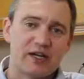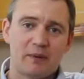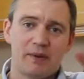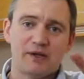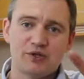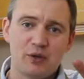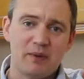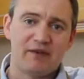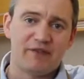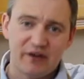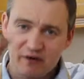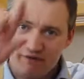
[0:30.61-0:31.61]
only going to be a two minute
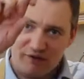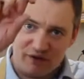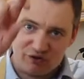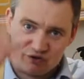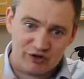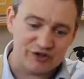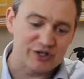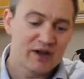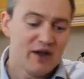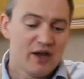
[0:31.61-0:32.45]
video, fingers crossed.